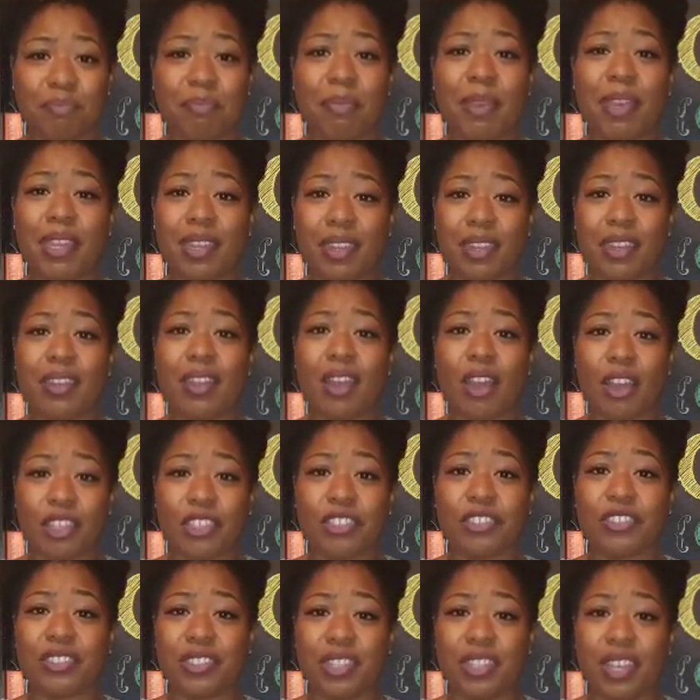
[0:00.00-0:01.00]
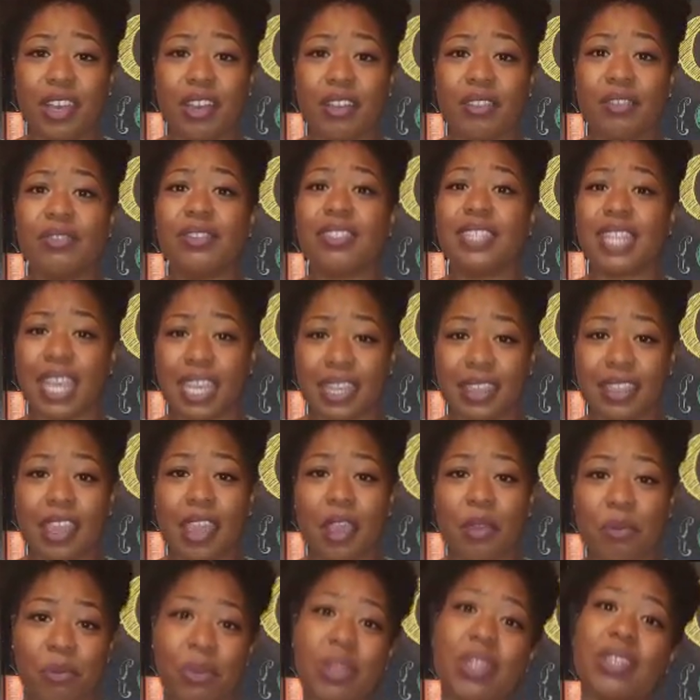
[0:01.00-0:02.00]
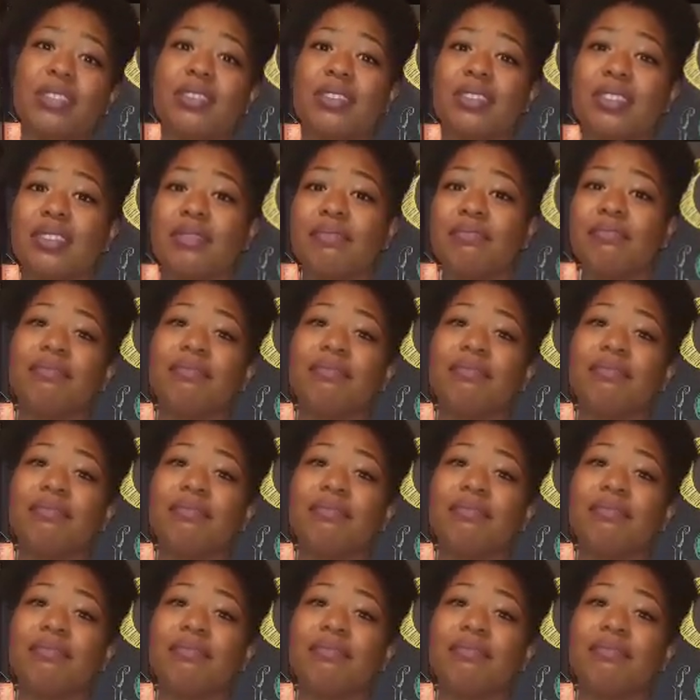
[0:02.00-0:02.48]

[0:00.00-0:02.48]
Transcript: Bet it on yourself. Take that risk.